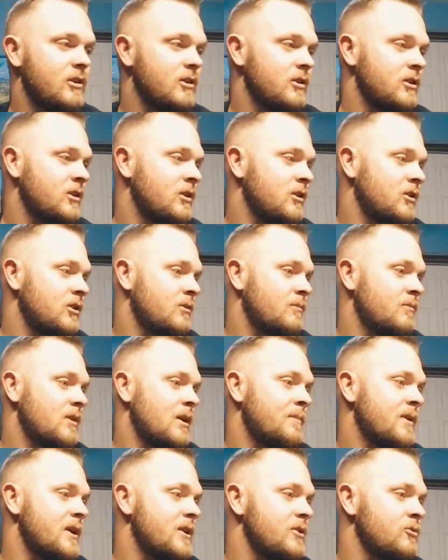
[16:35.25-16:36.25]
I
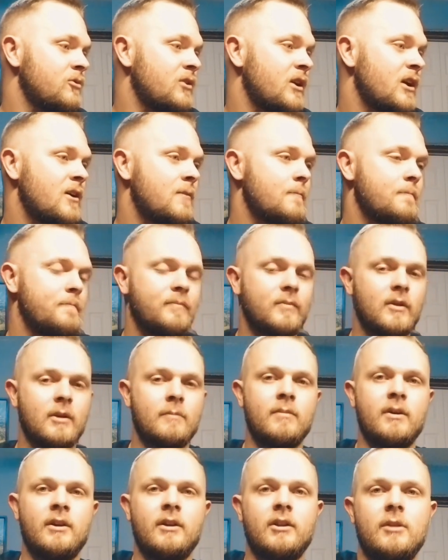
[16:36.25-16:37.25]
might do that.
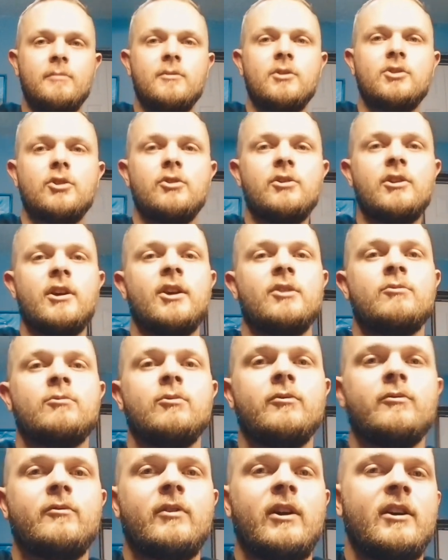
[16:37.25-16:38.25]
But let me show you guys real
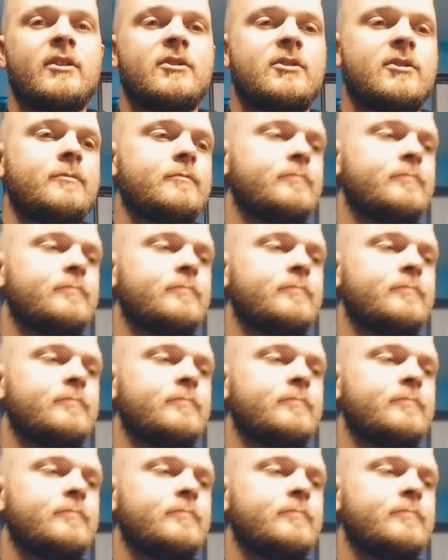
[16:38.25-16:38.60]
fast.